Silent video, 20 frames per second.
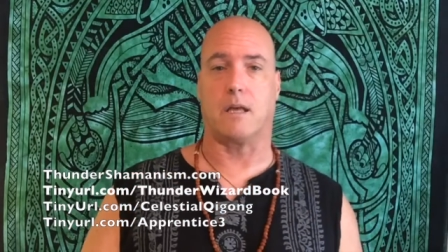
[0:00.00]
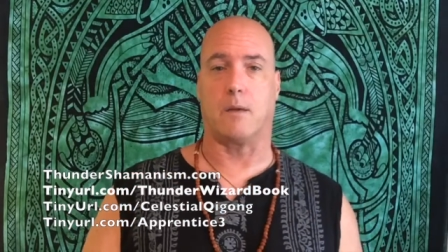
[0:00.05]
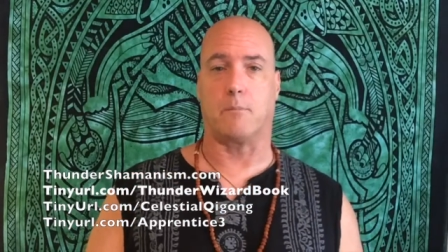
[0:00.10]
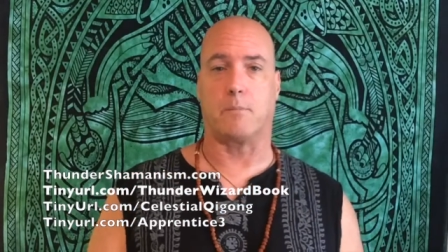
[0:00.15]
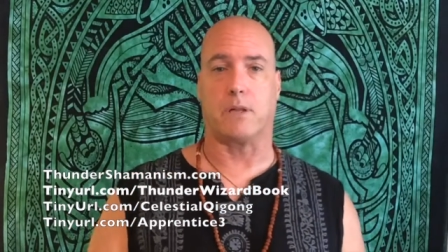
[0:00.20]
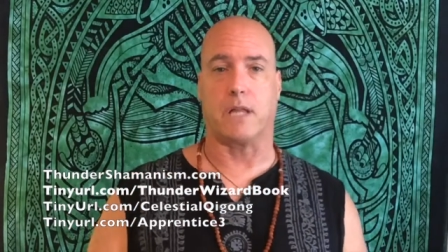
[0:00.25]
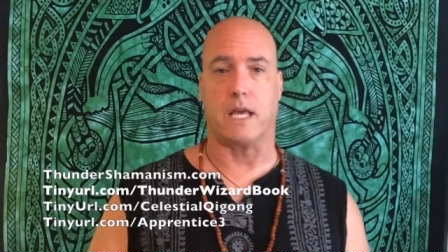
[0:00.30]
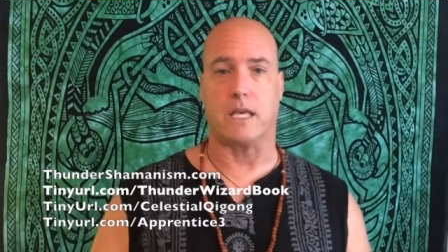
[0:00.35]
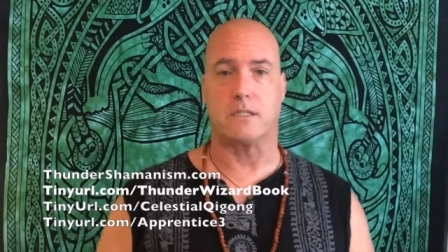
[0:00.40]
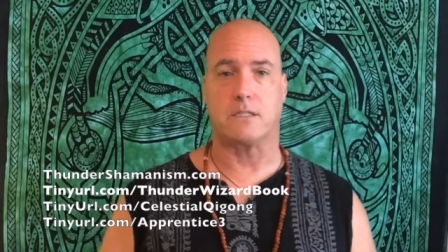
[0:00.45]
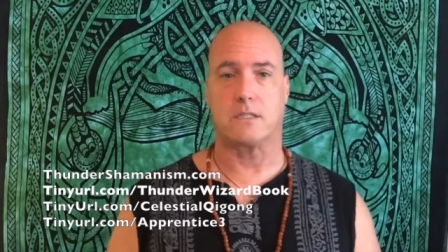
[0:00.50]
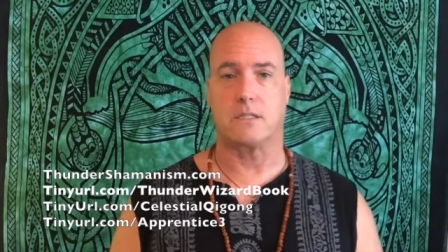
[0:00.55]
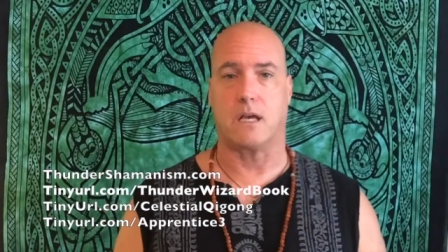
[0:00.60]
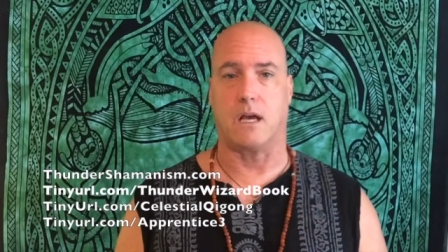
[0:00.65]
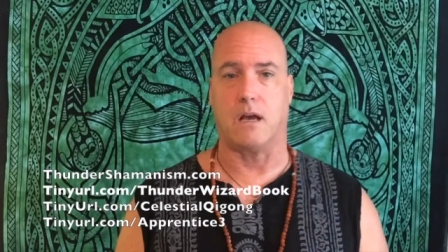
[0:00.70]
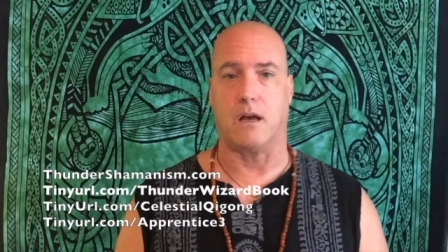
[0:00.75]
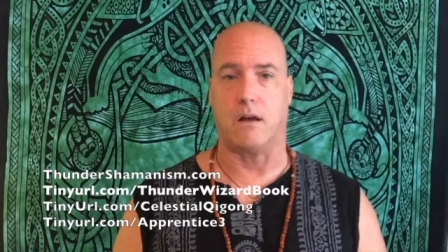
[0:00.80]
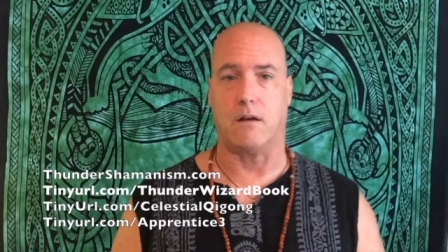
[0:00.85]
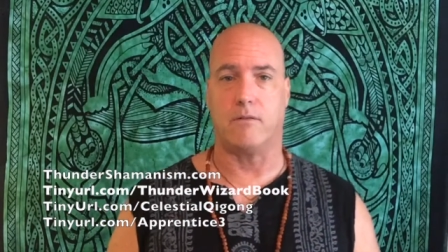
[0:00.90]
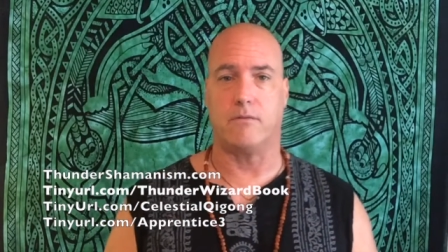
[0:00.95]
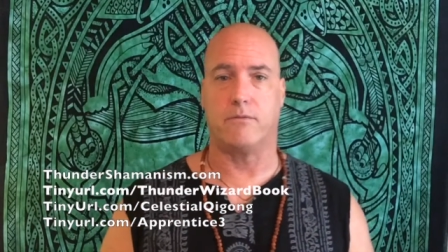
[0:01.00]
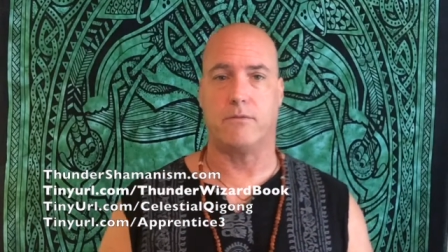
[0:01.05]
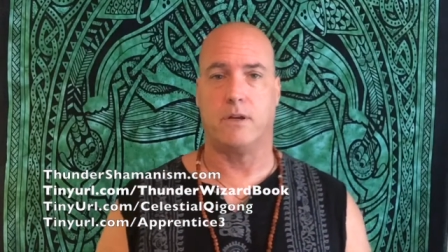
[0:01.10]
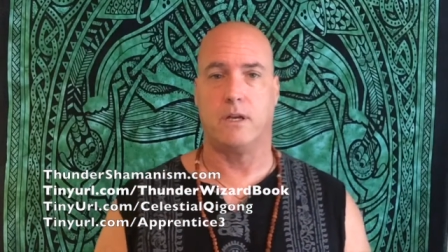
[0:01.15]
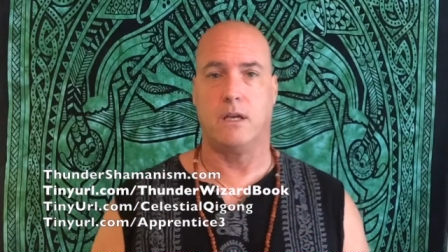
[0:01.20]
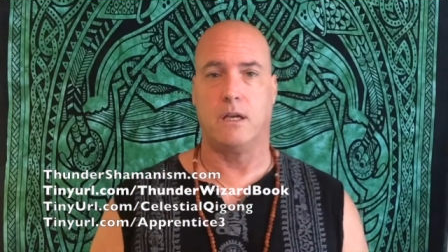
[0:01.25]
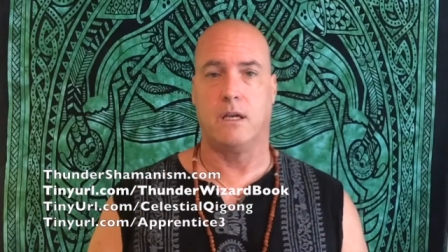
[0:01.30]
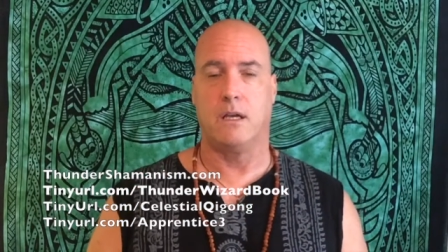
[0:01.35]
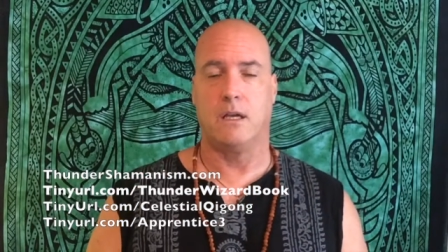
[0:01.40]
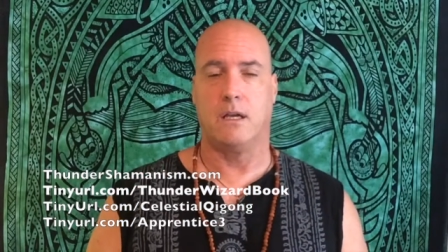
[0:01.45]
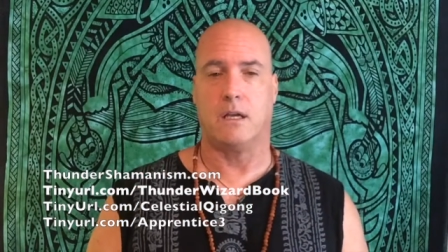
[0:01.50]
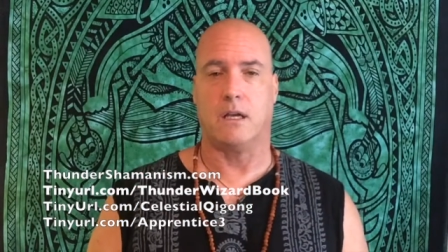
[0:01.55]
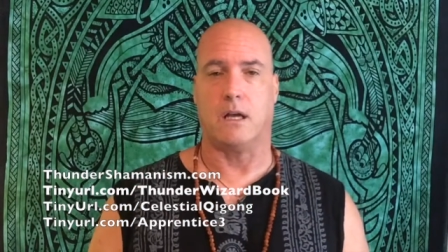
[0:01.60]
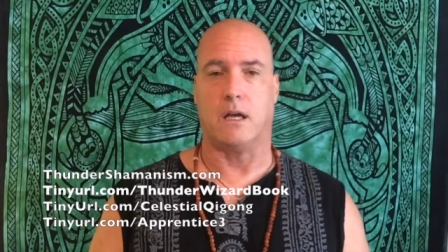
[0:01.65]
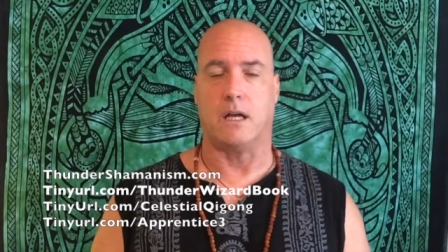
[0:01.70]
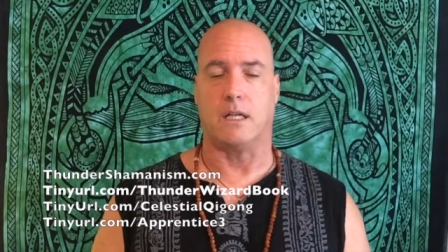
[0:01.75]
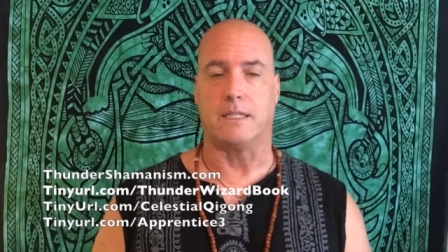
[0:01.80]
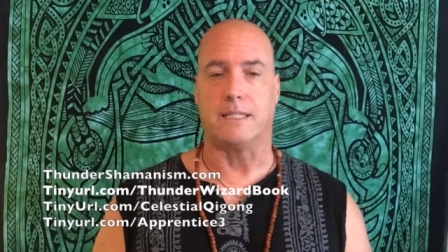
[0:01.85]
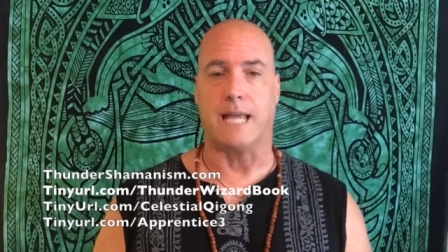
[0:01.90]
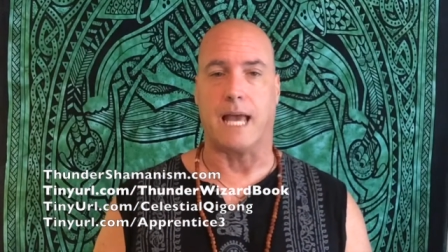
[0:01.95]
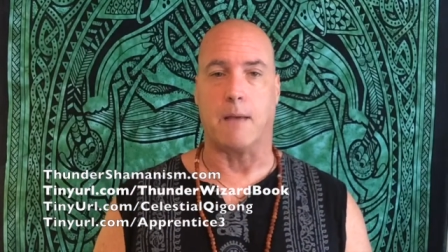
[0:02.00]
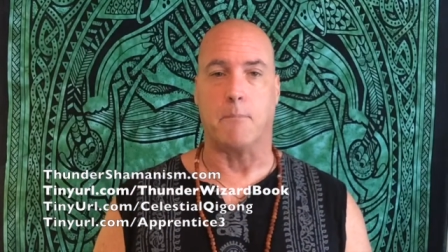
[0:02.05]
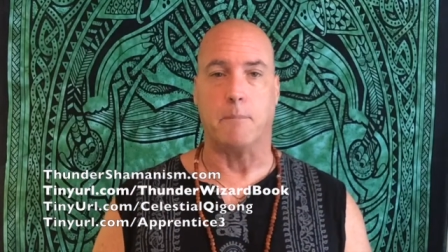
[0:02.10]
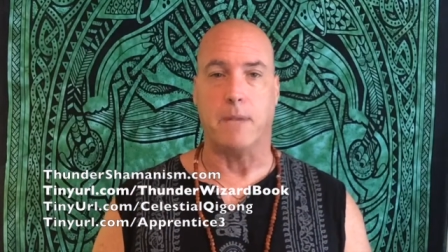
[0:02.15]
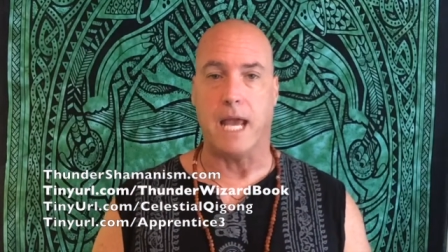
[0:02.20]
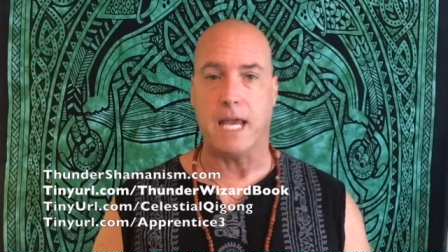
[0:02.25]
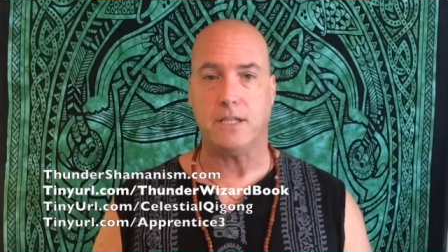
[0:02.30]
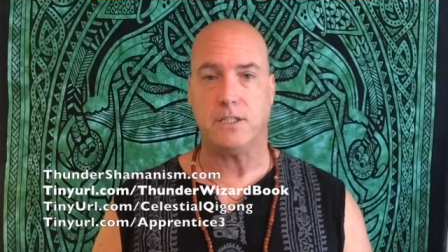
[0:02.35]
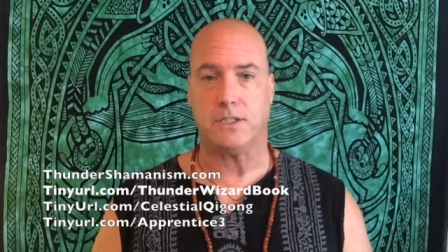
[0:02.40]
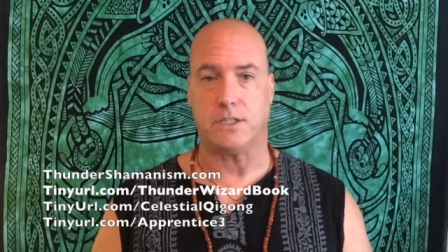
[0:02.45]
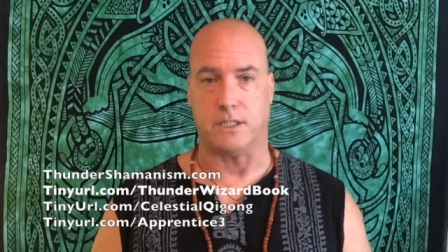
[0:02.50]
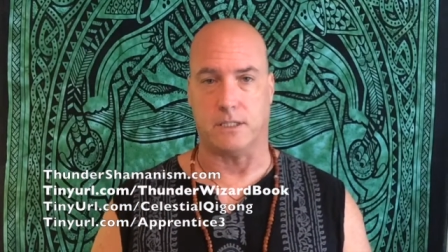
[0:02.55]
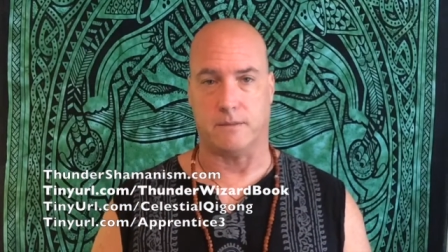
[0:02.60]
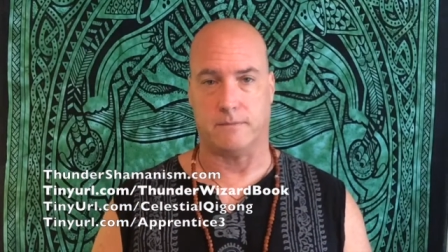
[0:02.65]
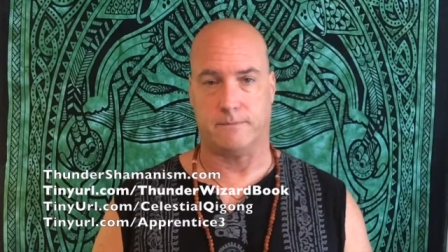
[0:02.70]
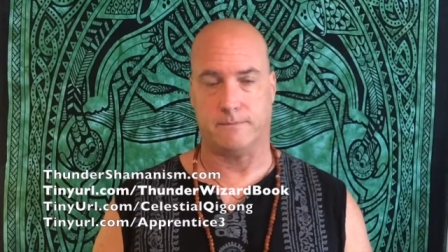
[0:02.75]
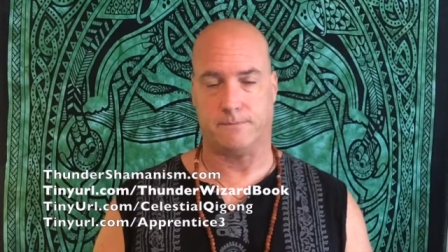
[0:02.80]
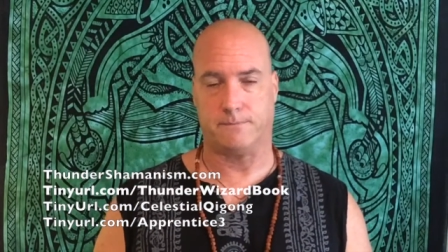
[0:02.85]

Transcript: a place of damnation.